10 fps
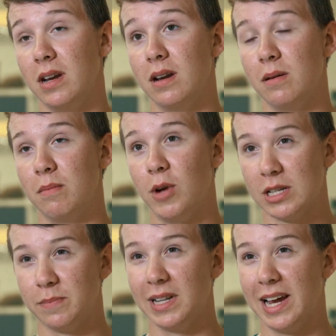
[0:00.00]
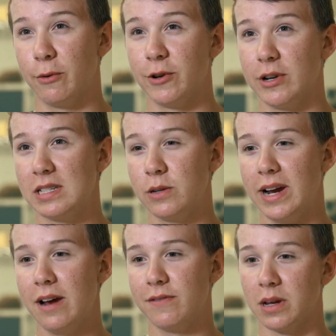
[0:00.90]
in multiple languages. So I
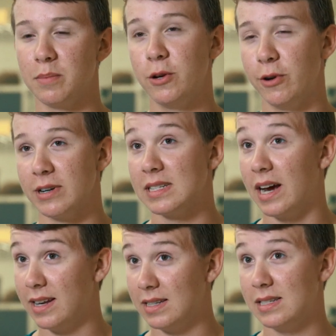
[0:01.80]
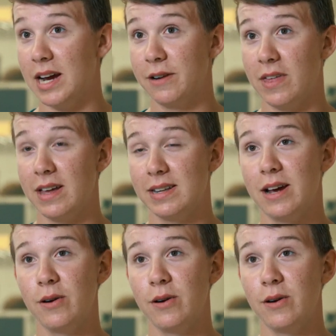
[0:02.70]
have the computer science side of that